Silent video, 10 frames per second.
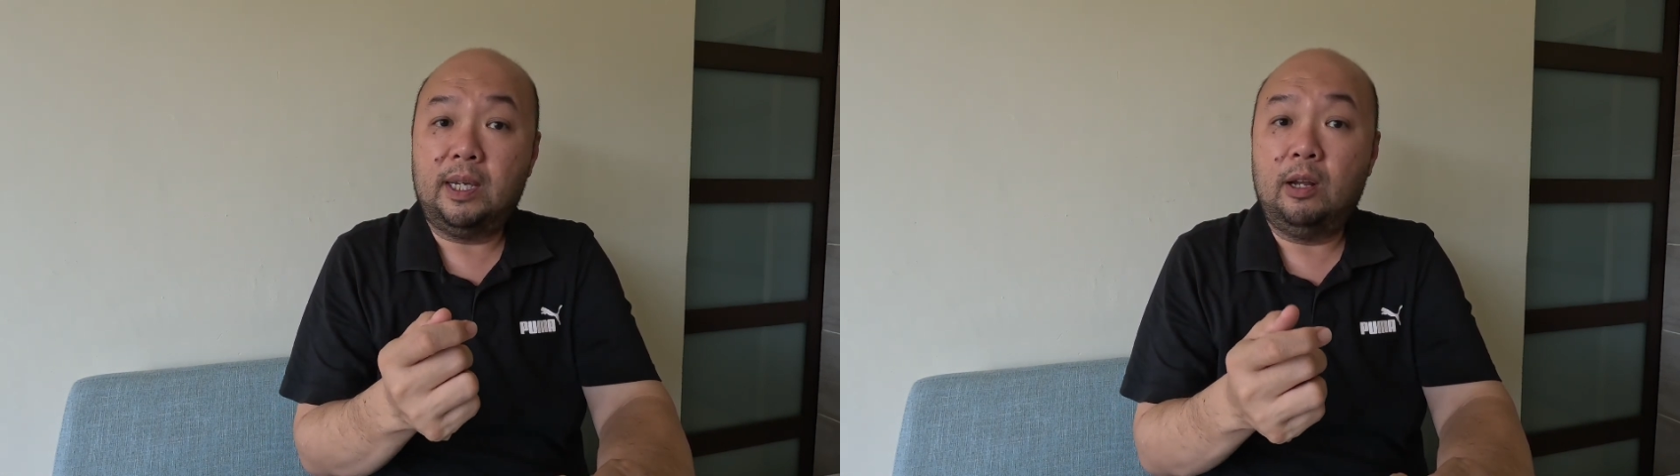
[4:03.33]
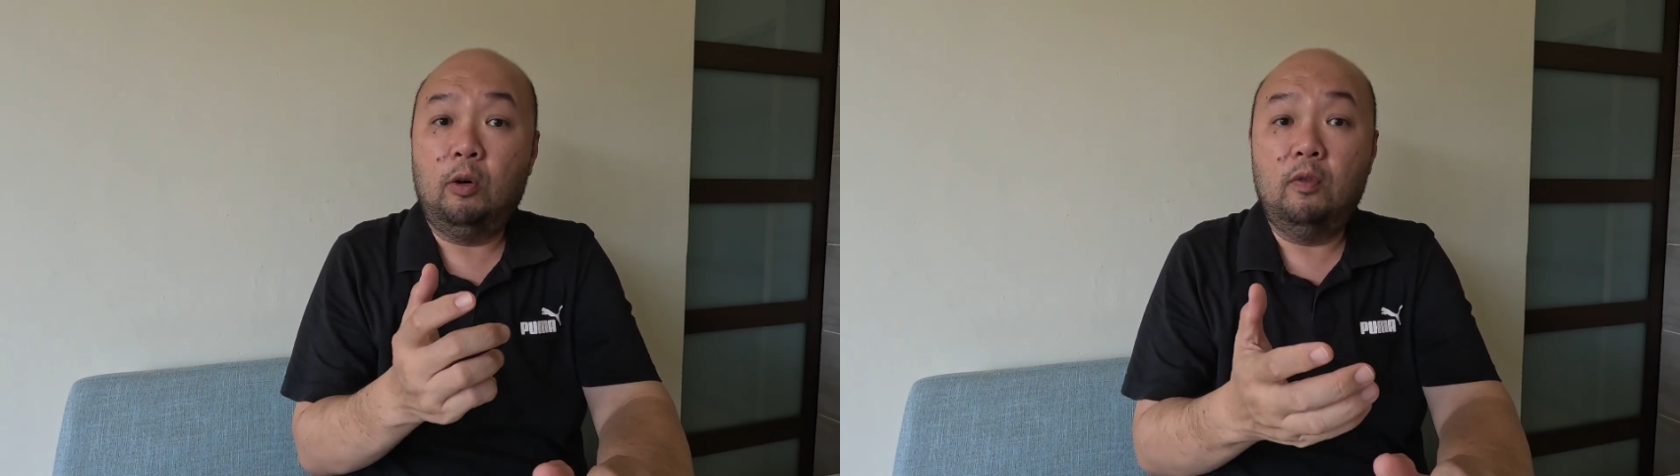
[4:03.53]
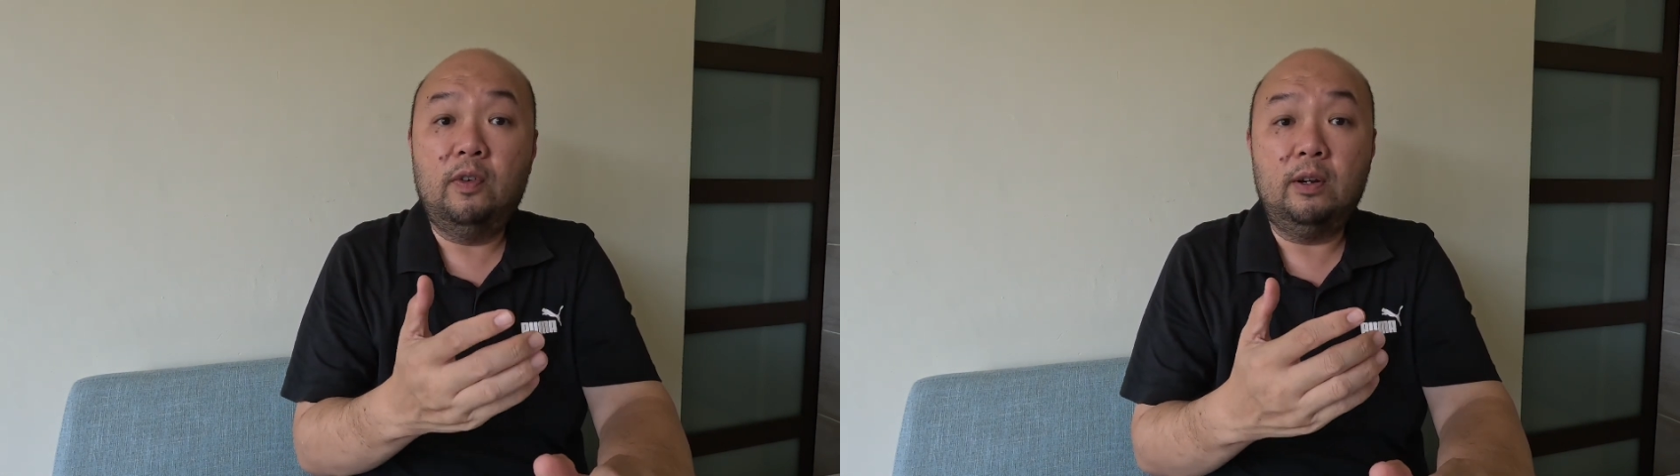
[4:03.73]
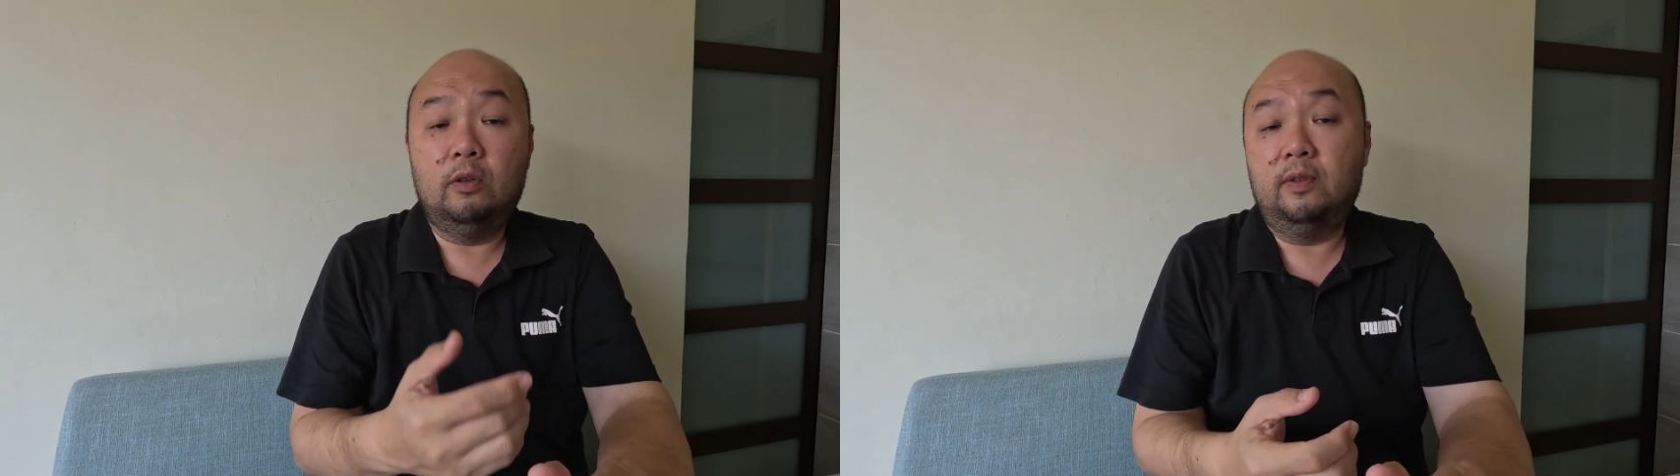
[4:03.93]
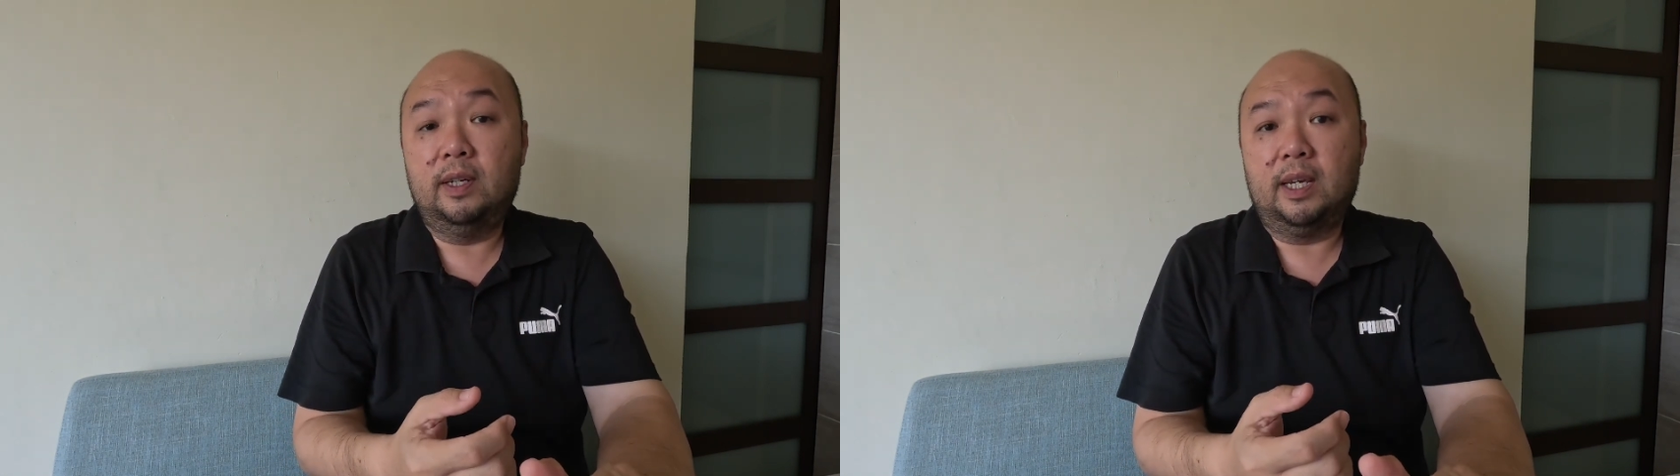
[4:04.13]
the gate over
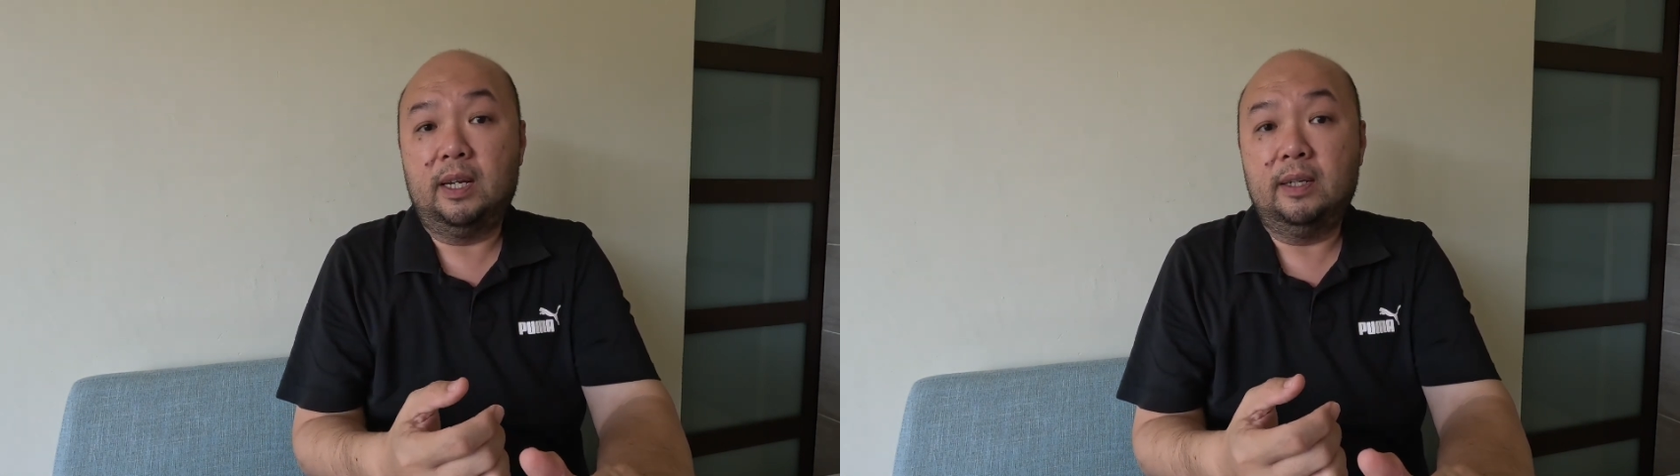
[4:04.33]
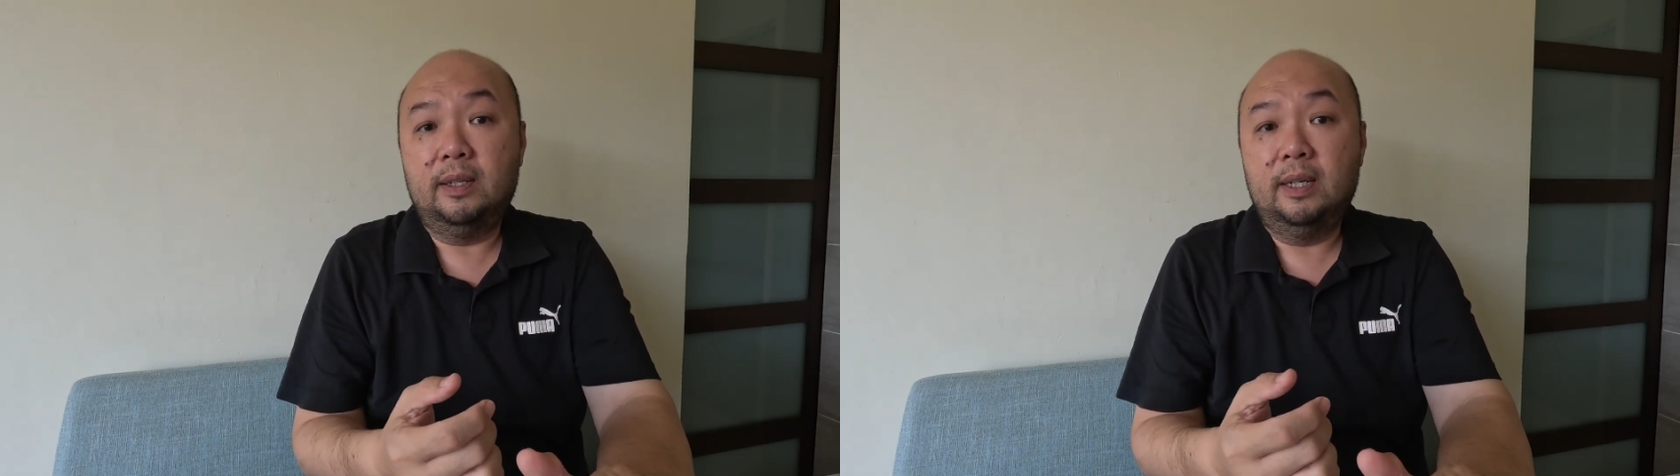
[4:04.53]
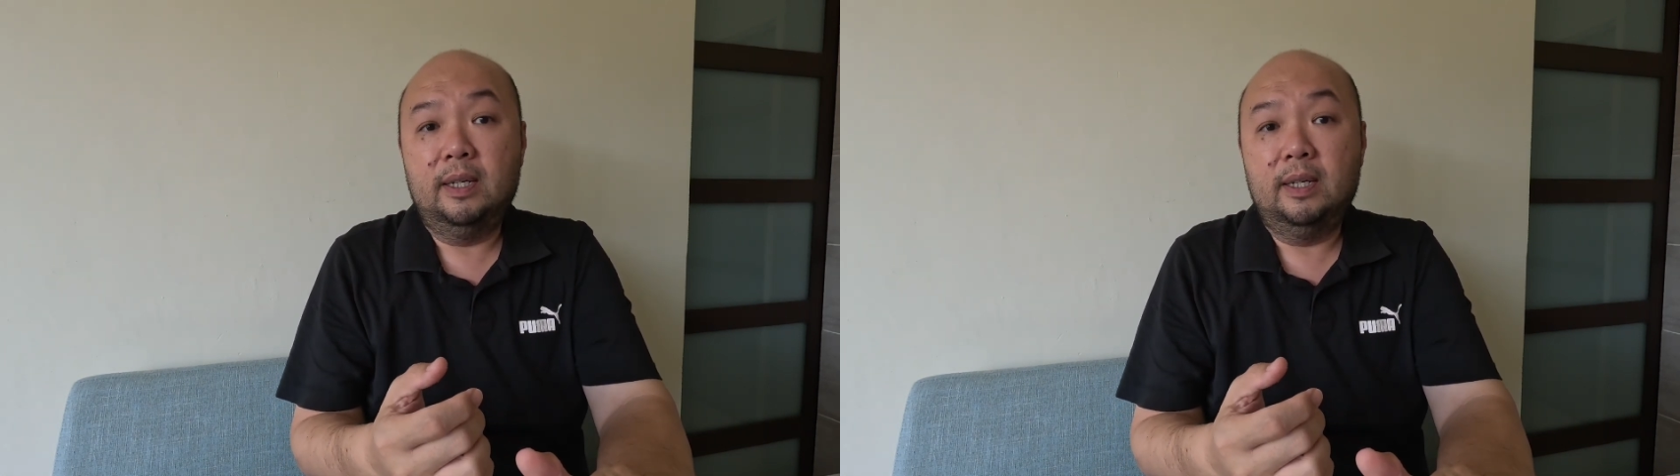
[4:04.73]
and over again,